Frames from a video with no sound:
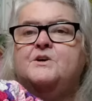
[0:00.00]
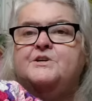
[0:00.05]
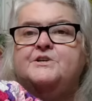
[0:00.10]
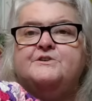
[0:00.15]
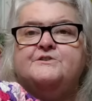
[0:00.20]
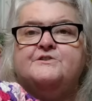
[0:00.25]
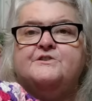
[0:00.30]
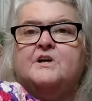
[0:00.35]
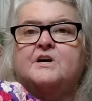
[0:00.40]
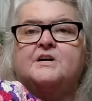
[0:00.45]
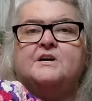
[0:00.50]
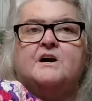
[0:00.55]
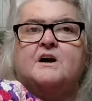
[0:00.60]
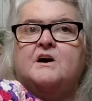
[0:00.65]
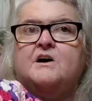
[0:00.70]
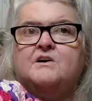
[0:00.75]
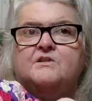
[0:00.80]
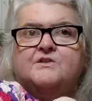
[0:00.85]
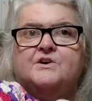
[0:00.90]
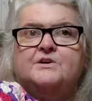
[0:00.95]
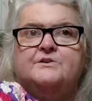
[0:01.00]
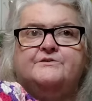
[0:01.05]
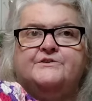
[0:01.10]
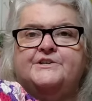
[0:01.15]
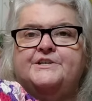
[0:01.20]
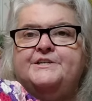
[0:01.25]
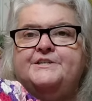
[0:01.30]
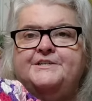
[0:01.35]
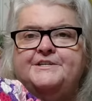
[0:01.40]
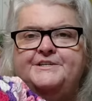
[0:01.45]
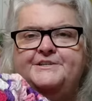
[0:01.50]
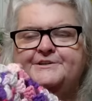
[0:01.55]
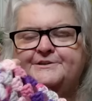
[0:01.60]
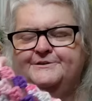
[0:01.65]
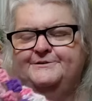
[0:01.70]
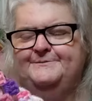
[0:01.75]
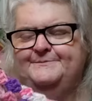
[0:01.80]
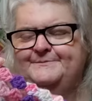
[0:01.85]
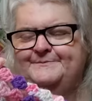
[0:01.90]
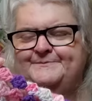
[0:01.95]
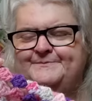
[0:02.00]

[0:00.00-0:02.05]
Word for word: I used like all those in here.